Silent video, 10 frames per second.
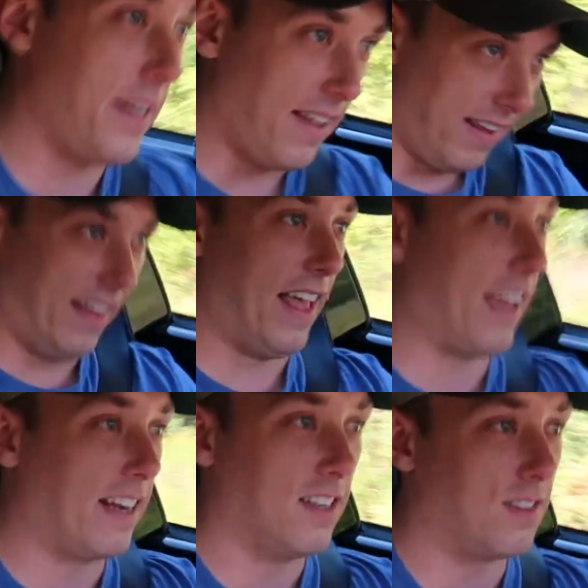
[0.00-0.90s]
It doesn't,
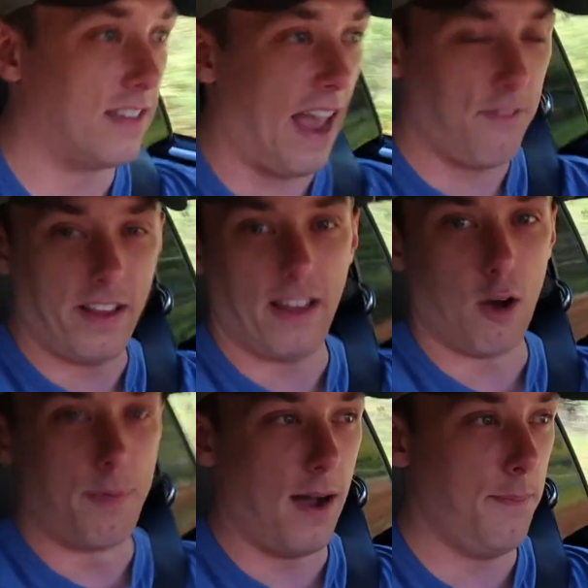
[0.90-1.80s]
like, it just, every
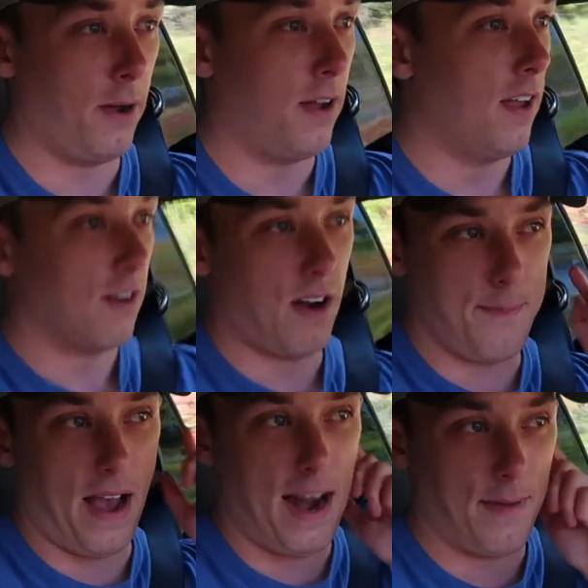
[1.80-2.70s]
little bump,
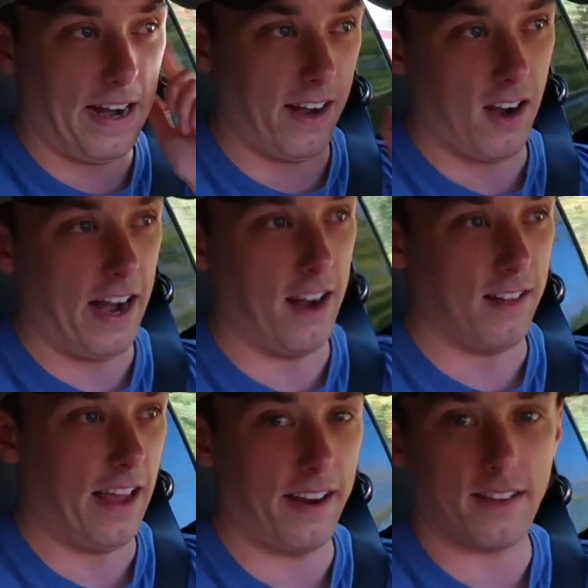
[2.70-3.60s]
right behind my ear, I hear
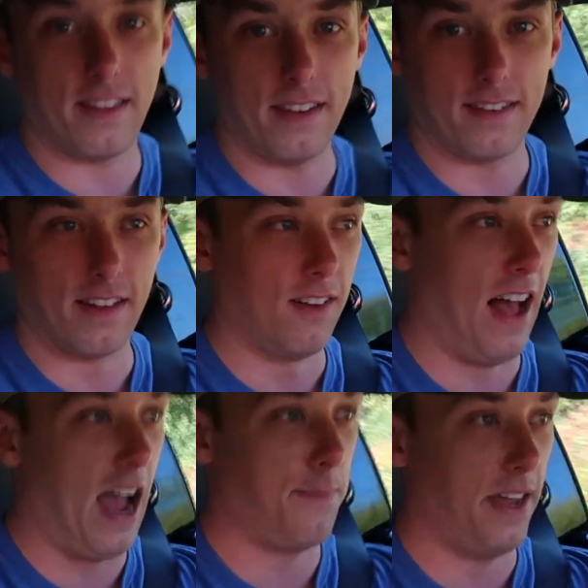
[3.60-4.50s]
like this little
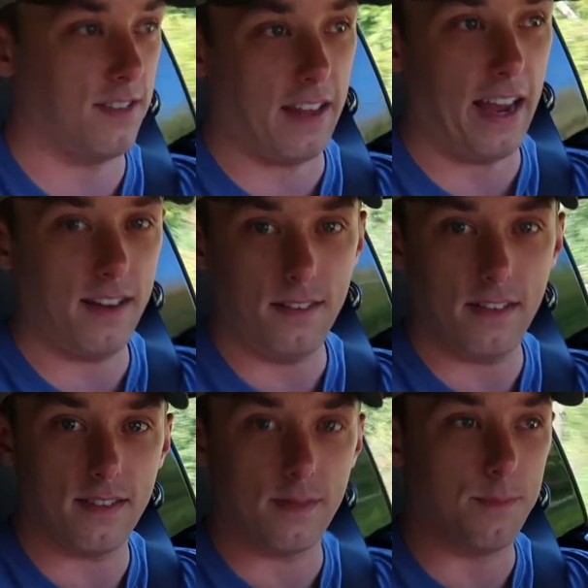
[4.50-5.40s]
high-pitched like
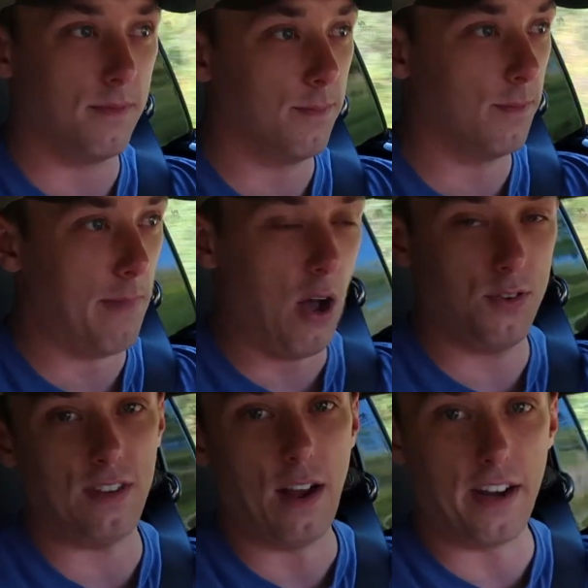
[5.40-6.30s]

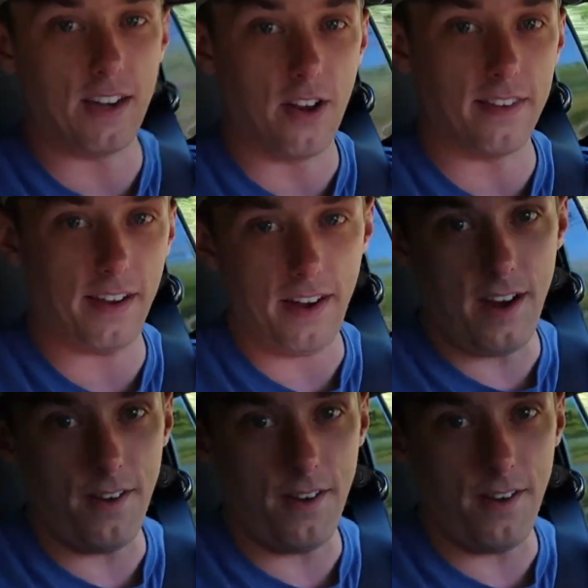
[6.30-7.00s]
mouse sounding noise, like.